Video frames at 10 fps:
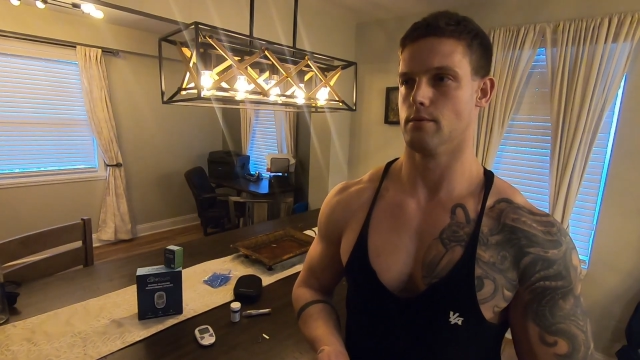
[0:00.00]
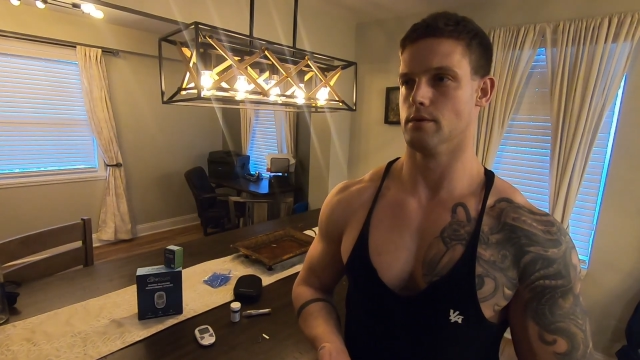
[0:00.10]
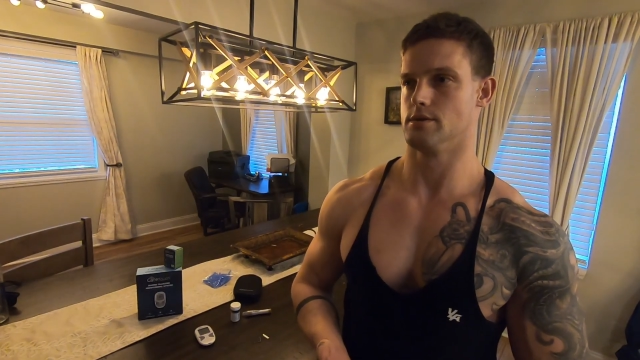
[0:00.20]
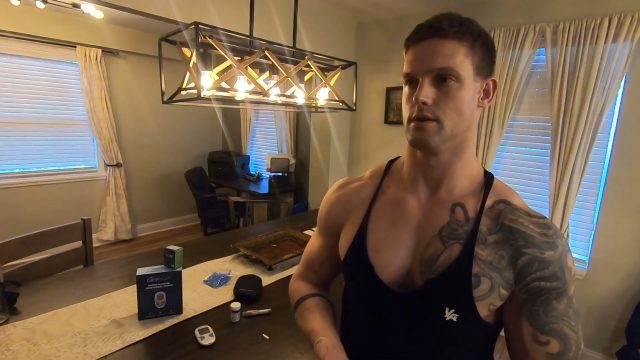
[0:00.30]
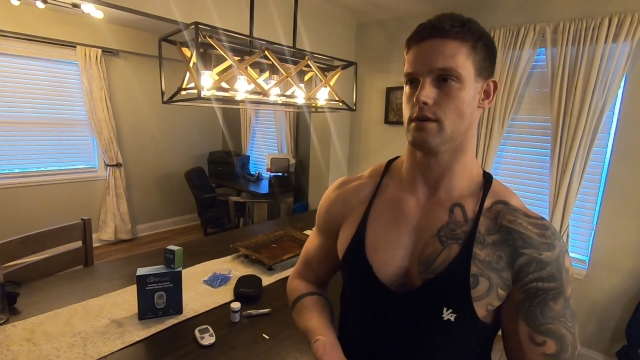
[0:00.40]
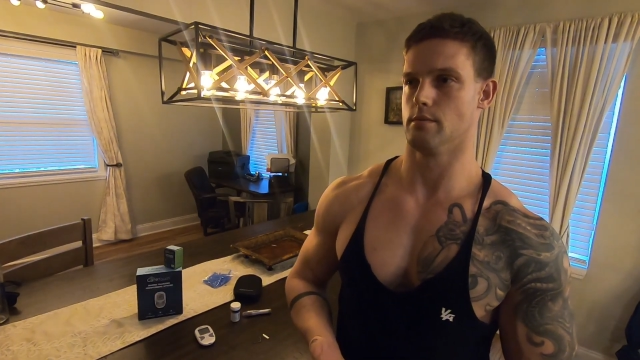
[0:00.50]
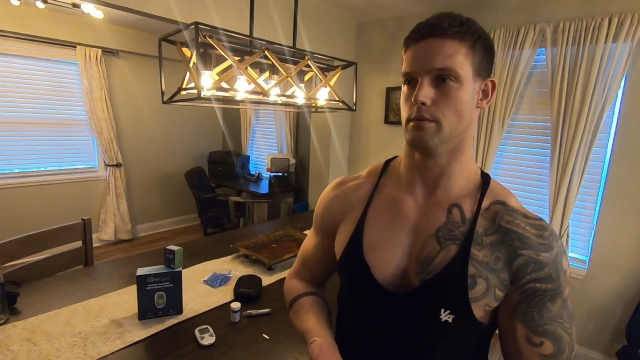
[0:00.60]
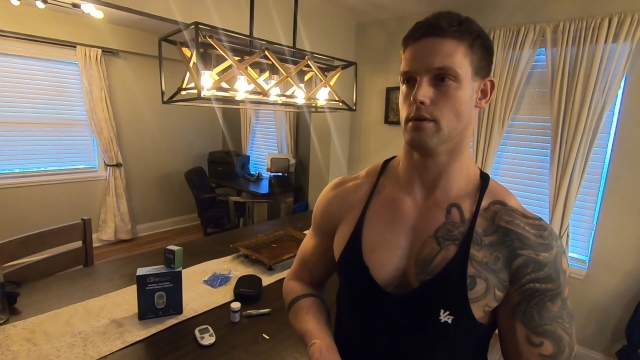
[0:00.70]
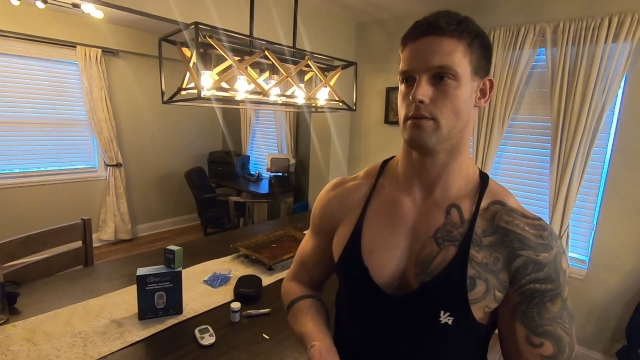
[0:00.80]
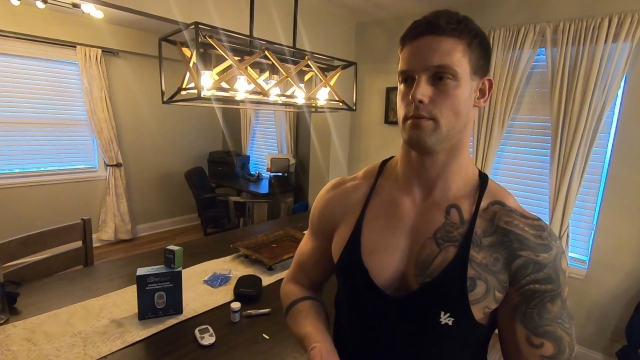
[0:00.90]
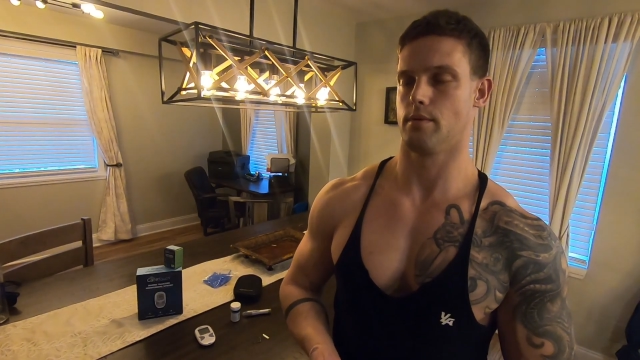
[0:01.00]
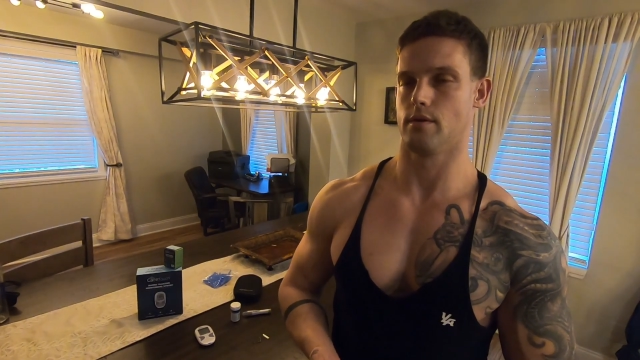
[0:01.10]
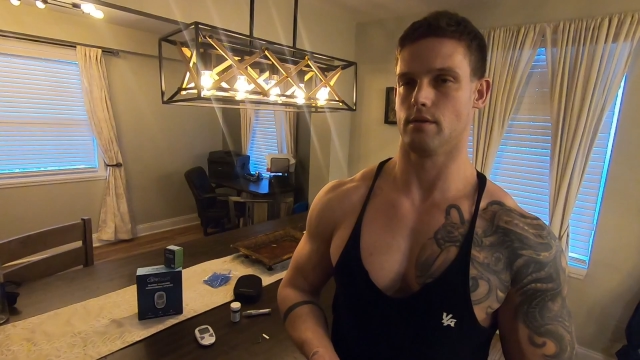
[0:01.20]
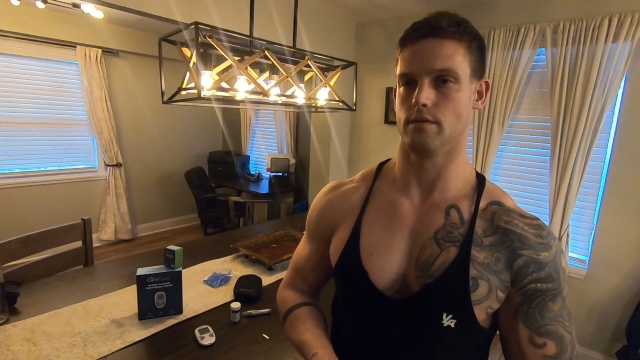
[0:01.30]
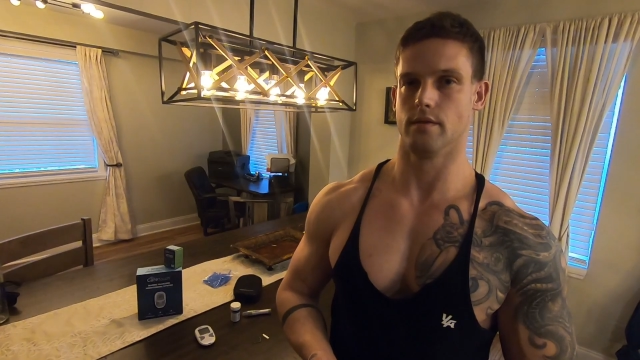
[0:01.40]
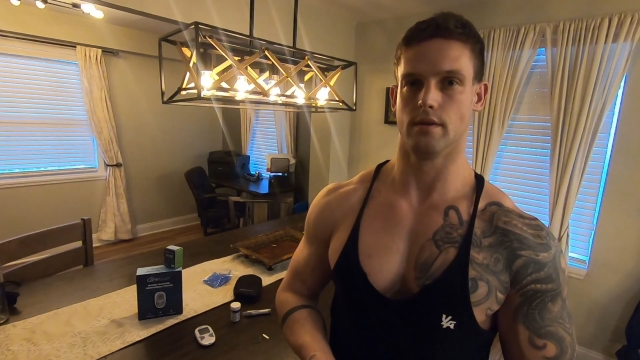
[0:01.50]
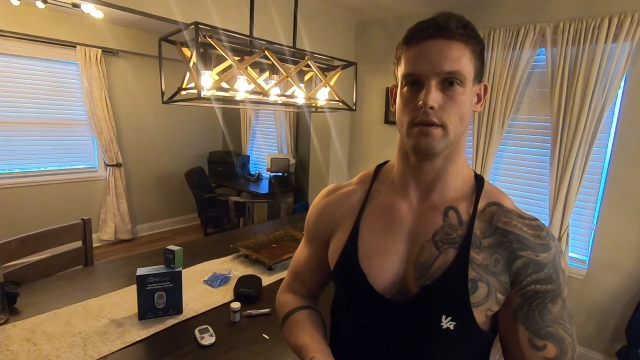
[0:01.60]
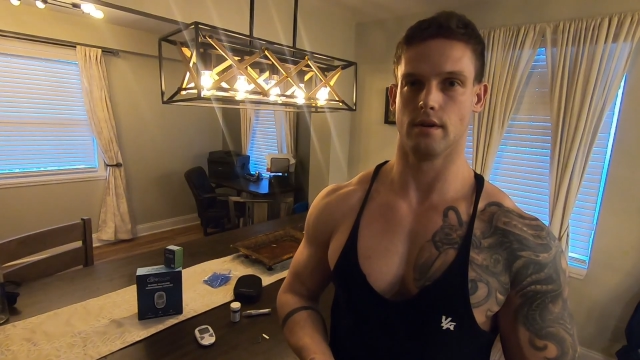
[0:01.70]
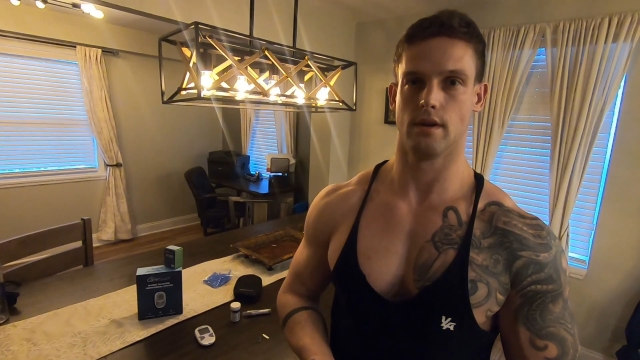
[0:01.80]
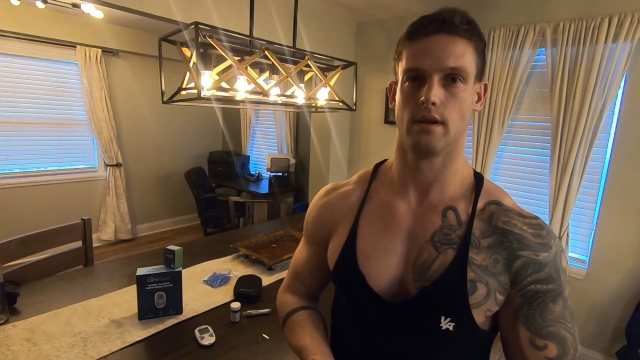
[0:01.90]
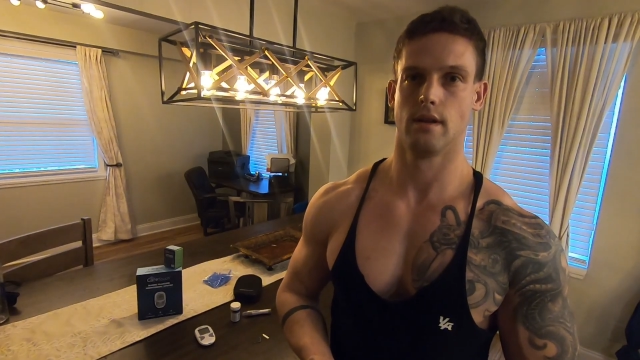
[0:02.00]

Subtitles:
which are both part of the